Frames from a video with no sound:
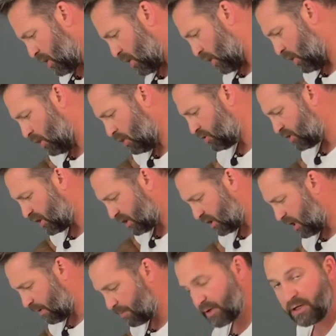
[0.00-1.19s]
loosen it
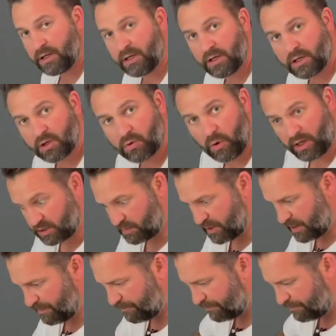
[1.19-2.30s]
up quite a bit.